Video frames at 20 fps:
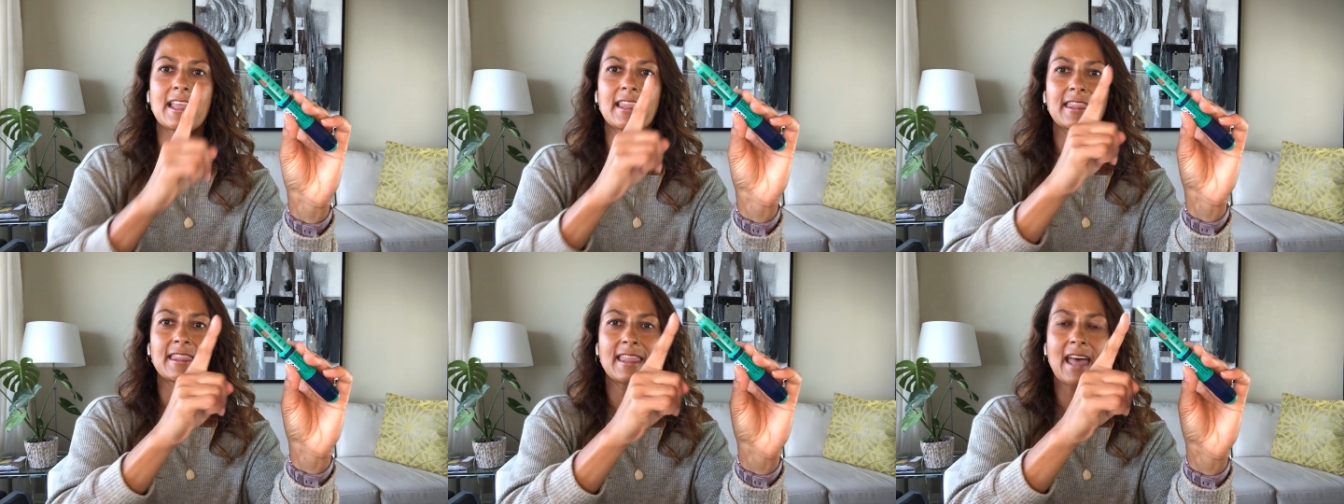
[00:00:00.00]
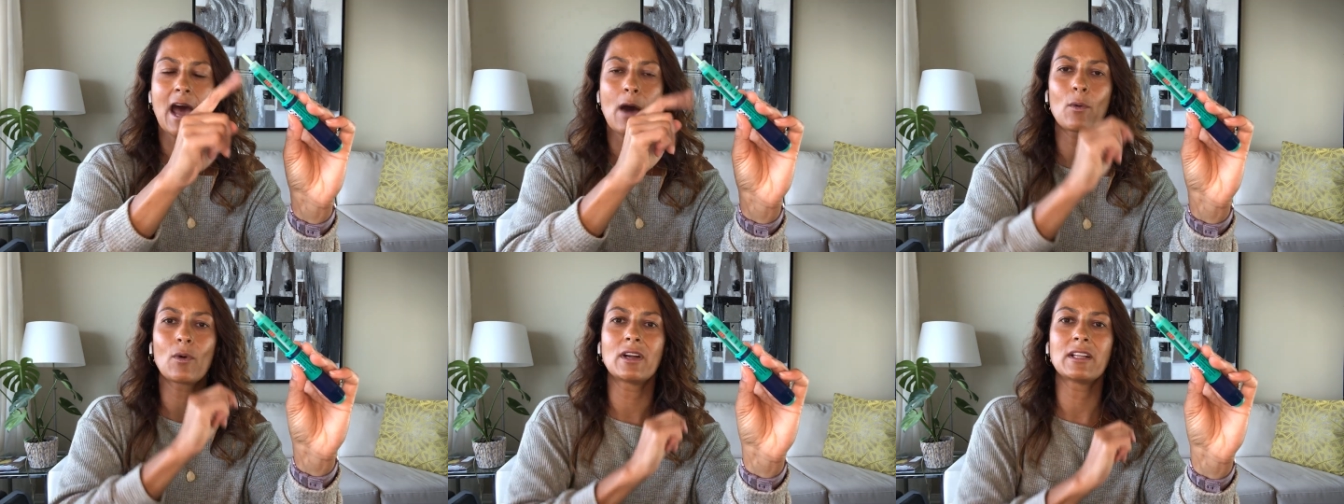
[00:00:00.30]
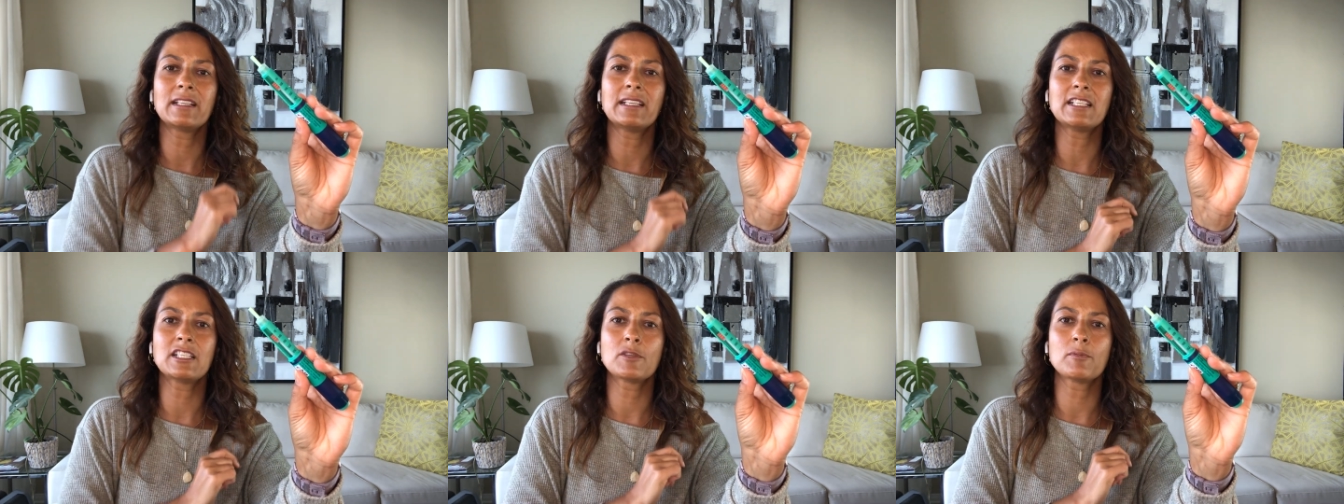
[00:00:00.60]
That
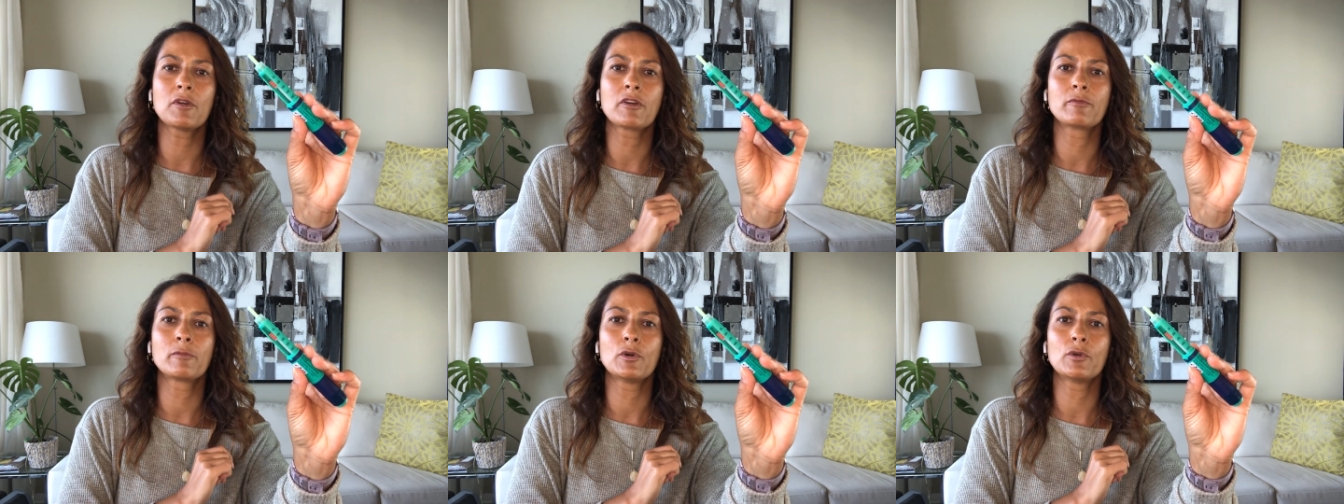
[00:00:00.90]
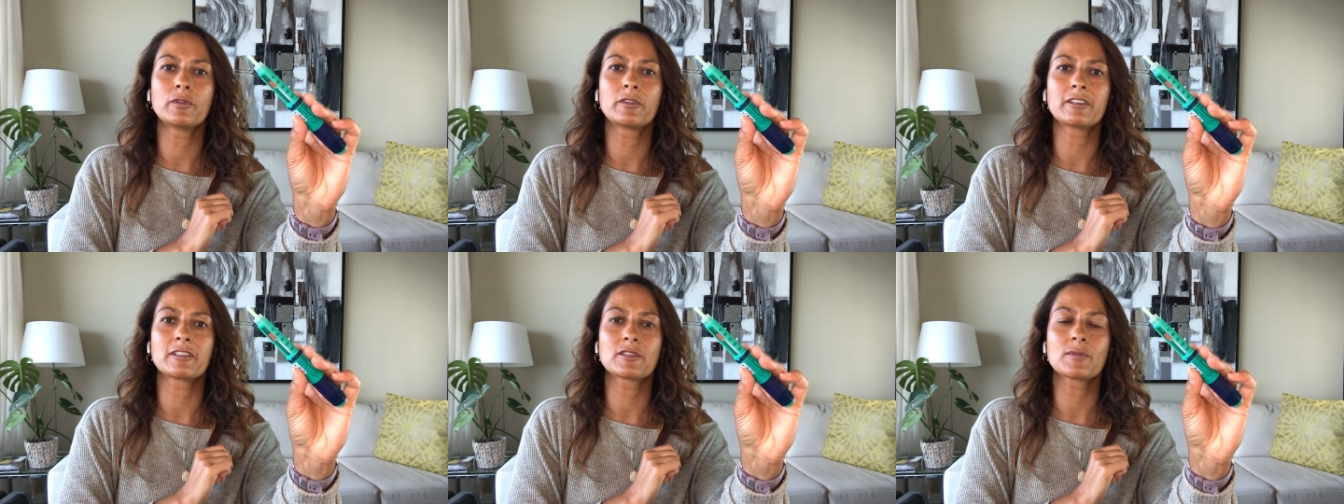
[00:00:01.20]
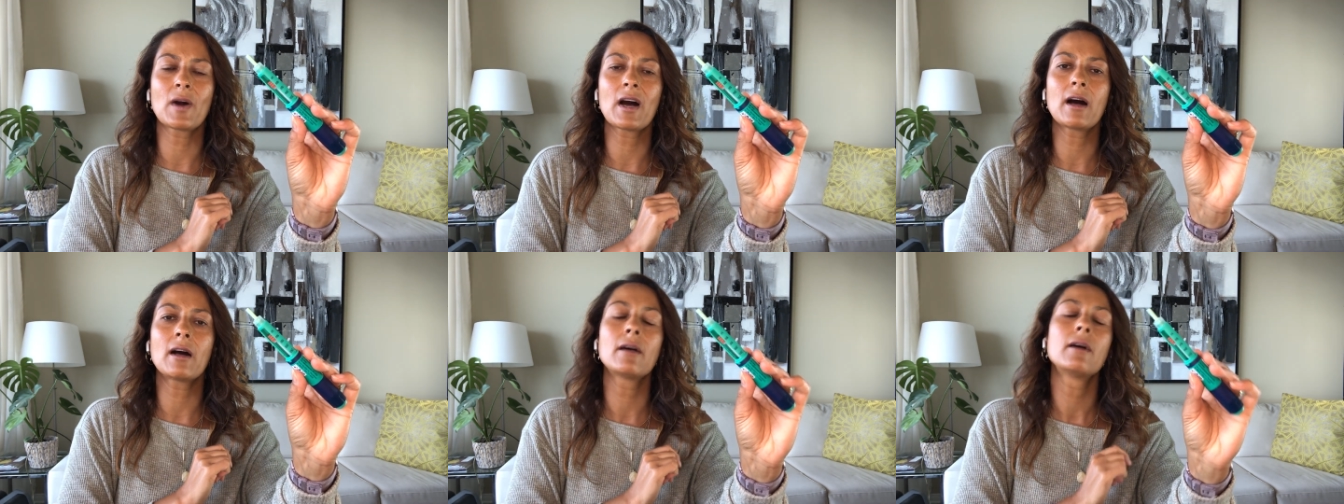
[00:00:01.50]
one needs to be removed as
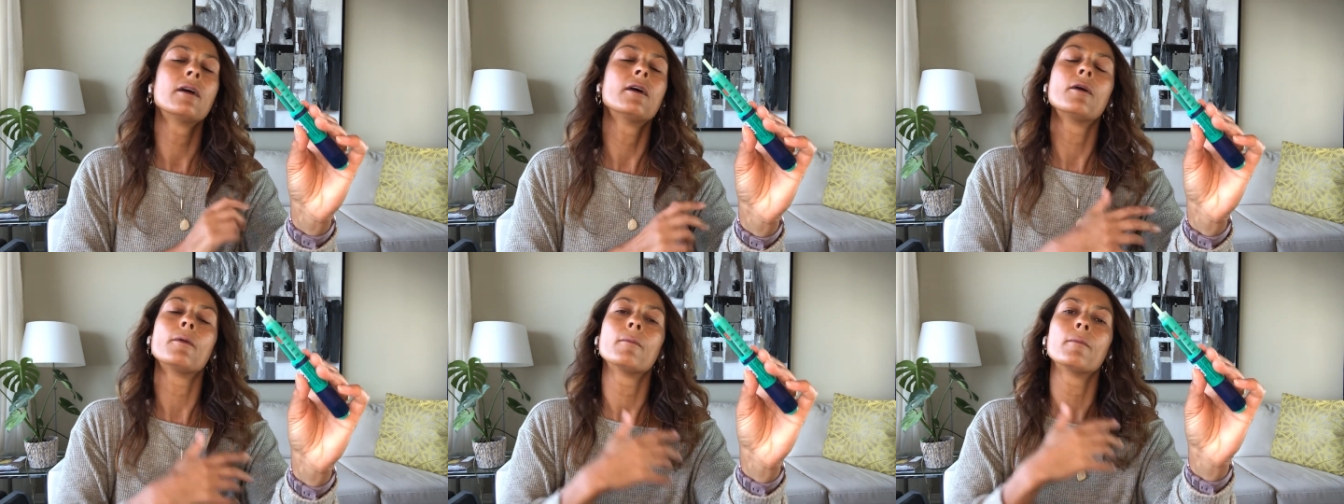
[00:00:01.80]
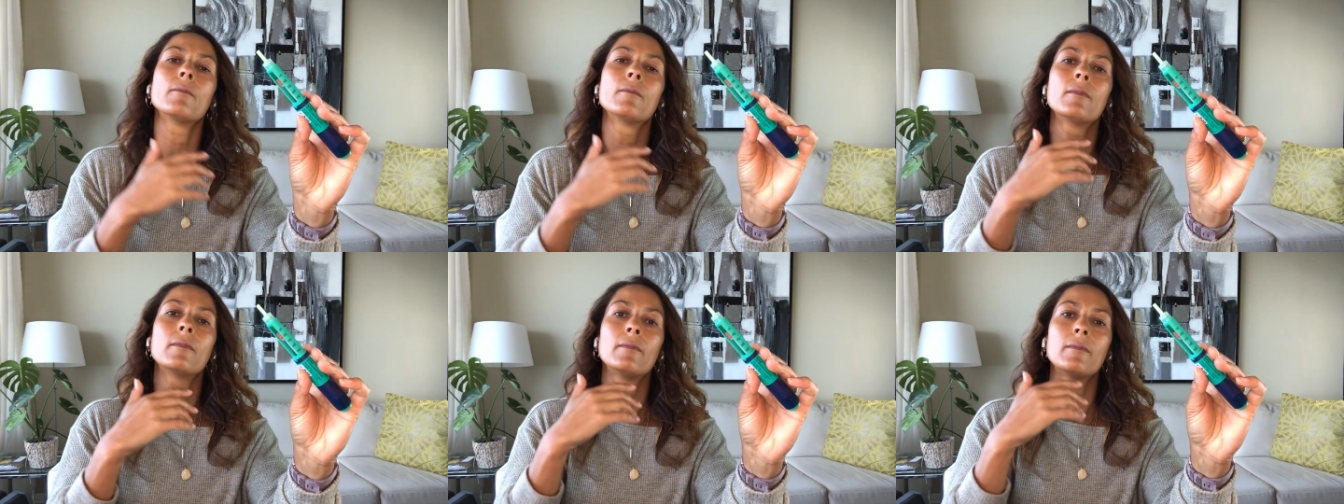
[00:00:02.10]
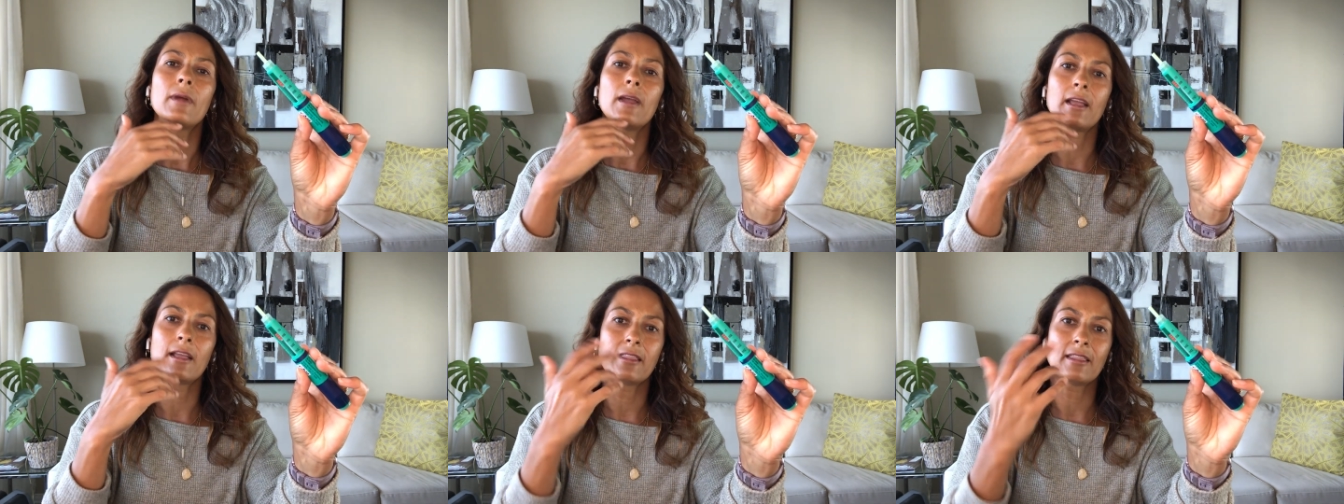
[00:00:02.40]
well.
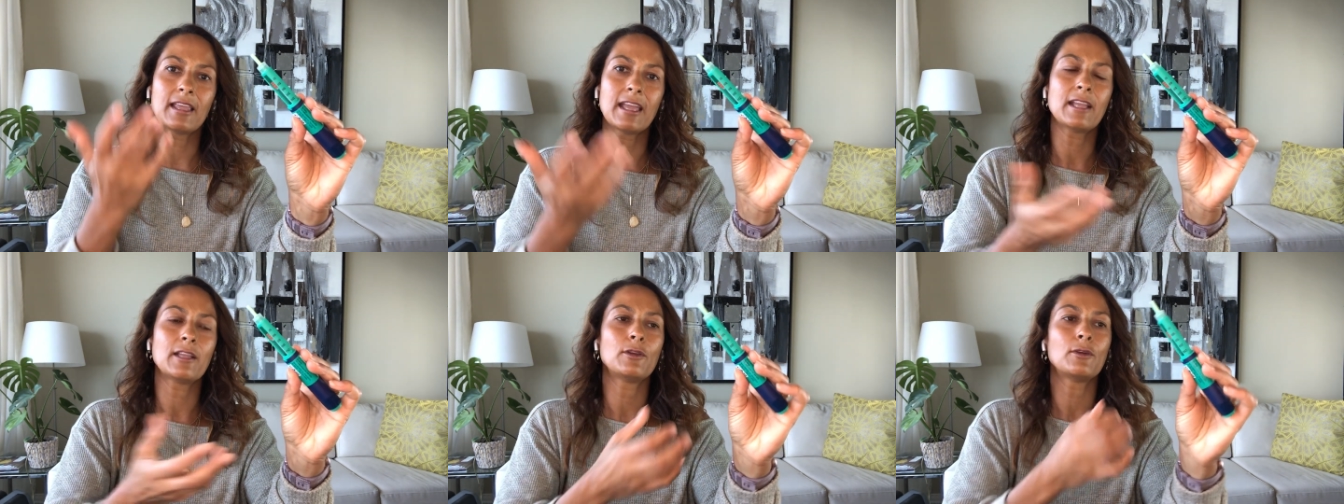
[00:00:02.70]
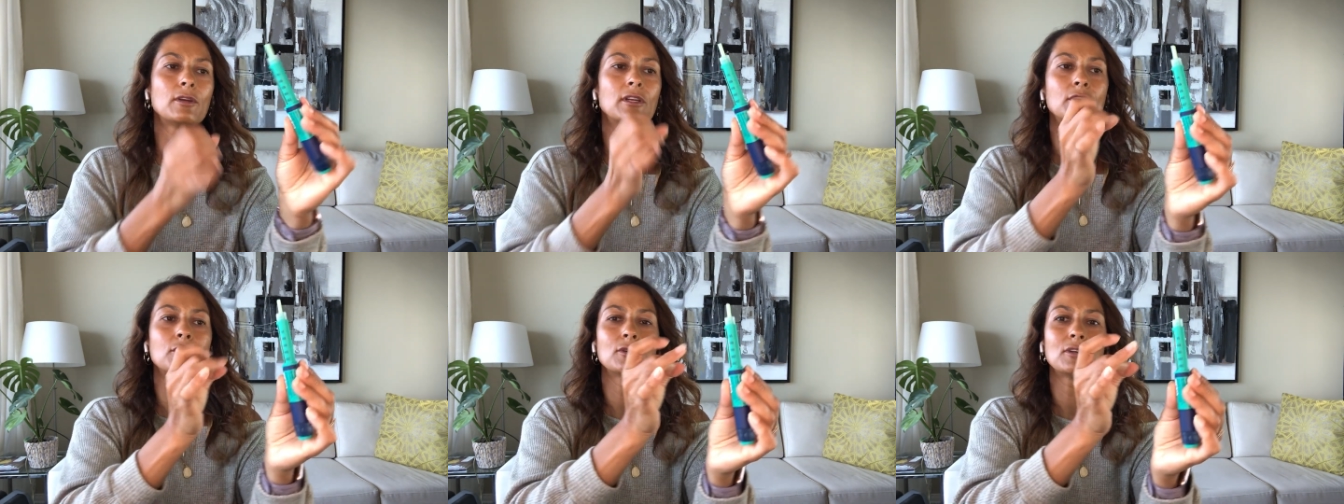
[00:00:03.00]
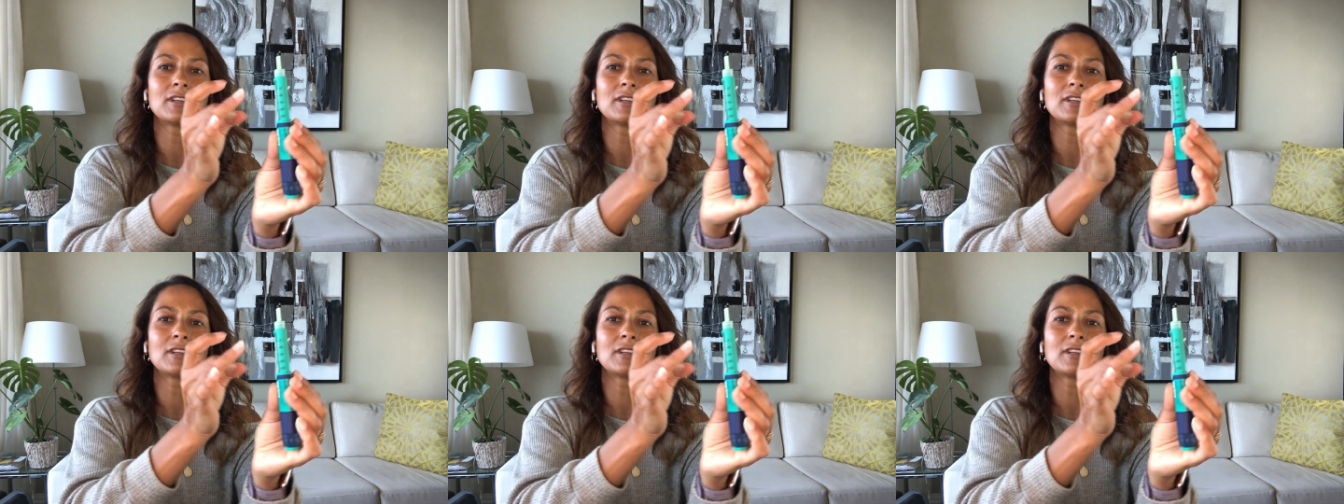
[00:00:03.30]
And then you can do